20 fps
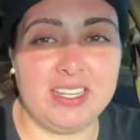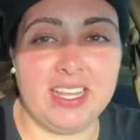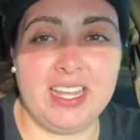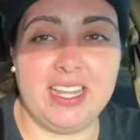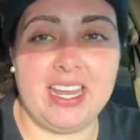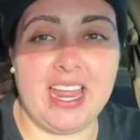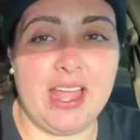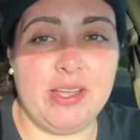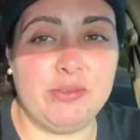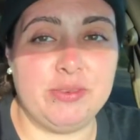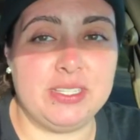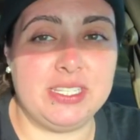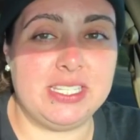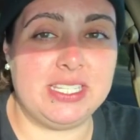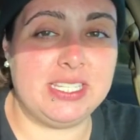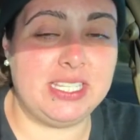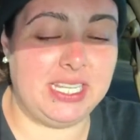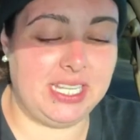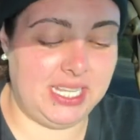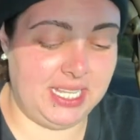and I would
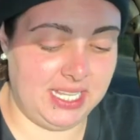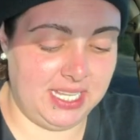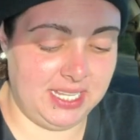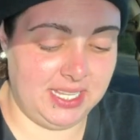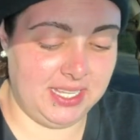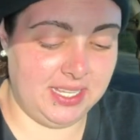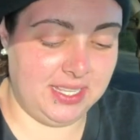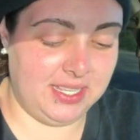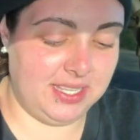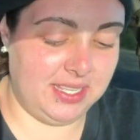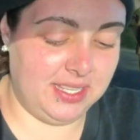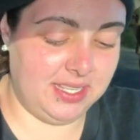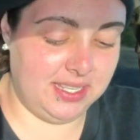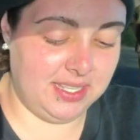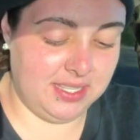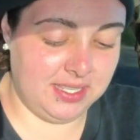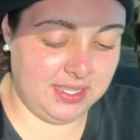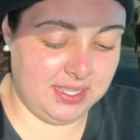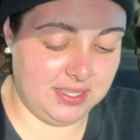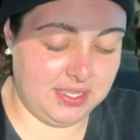see
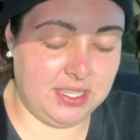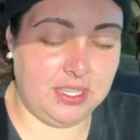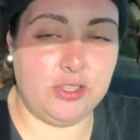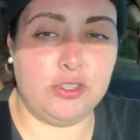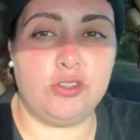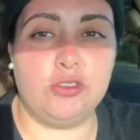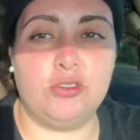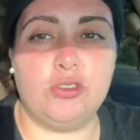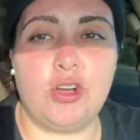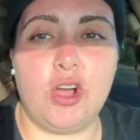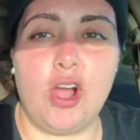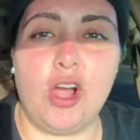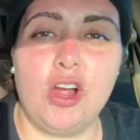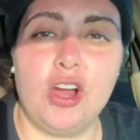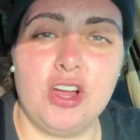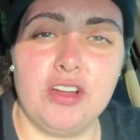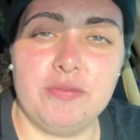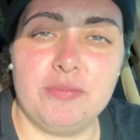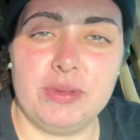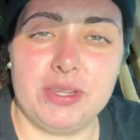the little
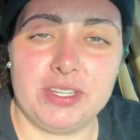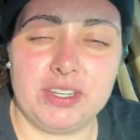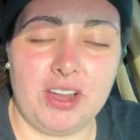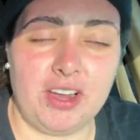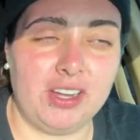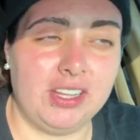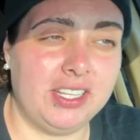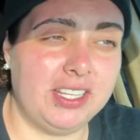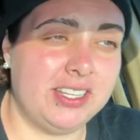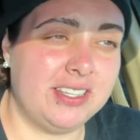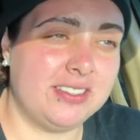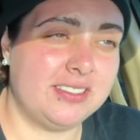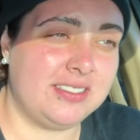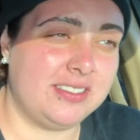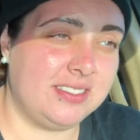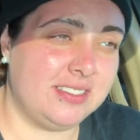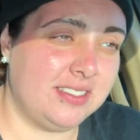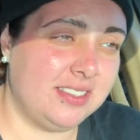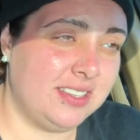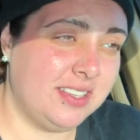car of my
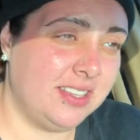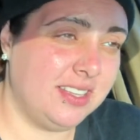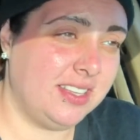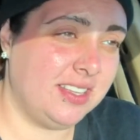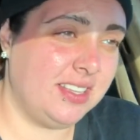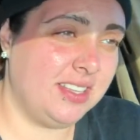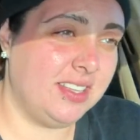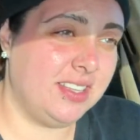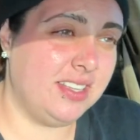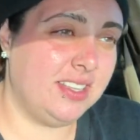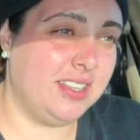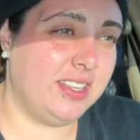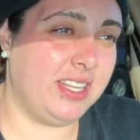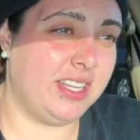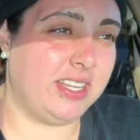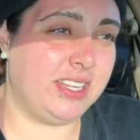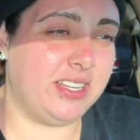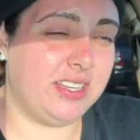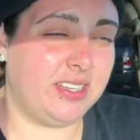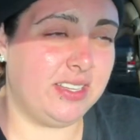darlings.
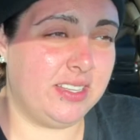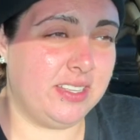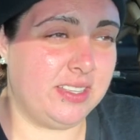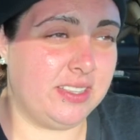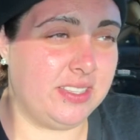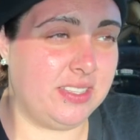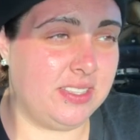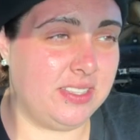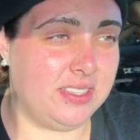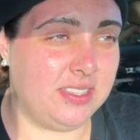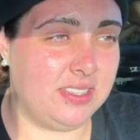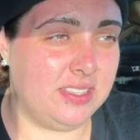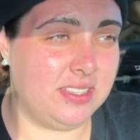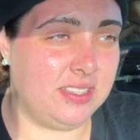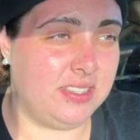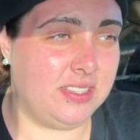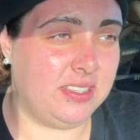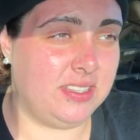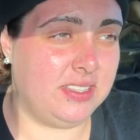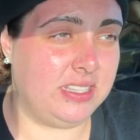Like,
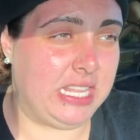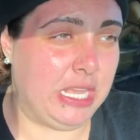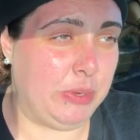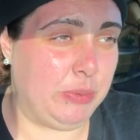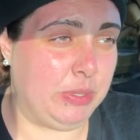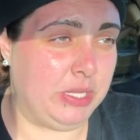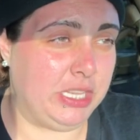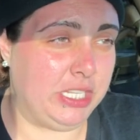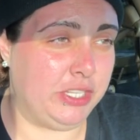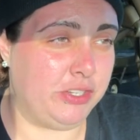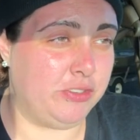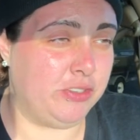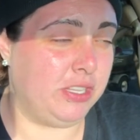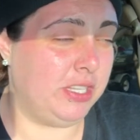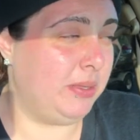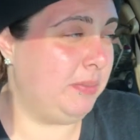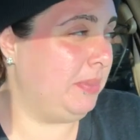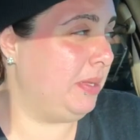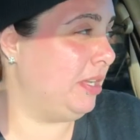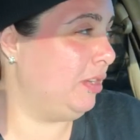they would
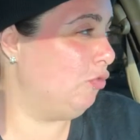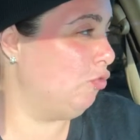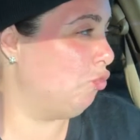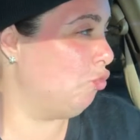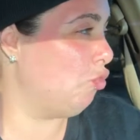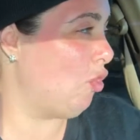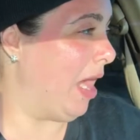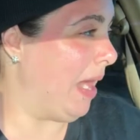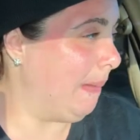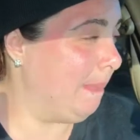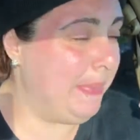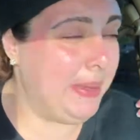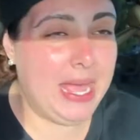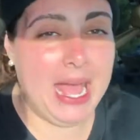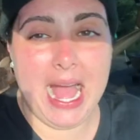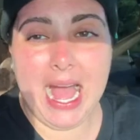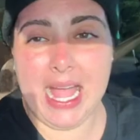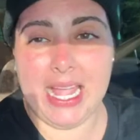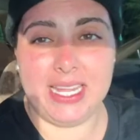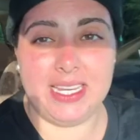literally be right
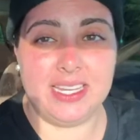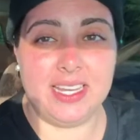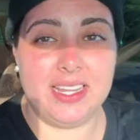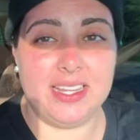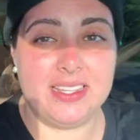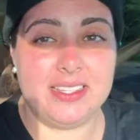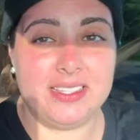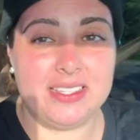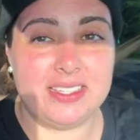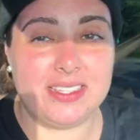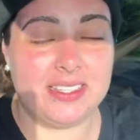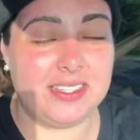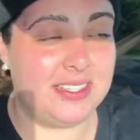behind us,